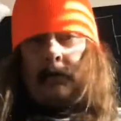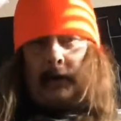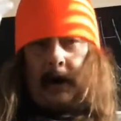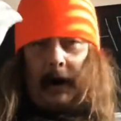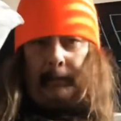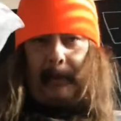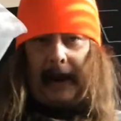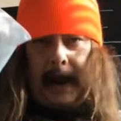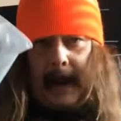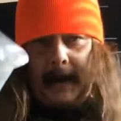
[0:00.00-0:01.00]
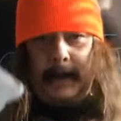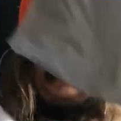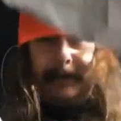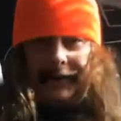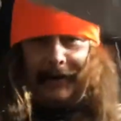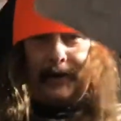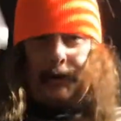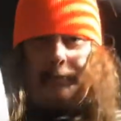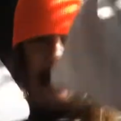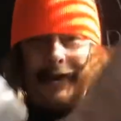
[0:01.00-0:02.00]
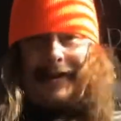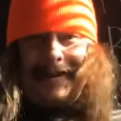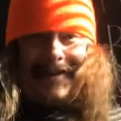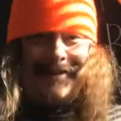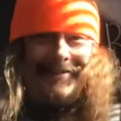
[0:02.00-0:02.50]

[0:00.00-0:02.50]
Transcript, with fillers: We got a bag in another bag.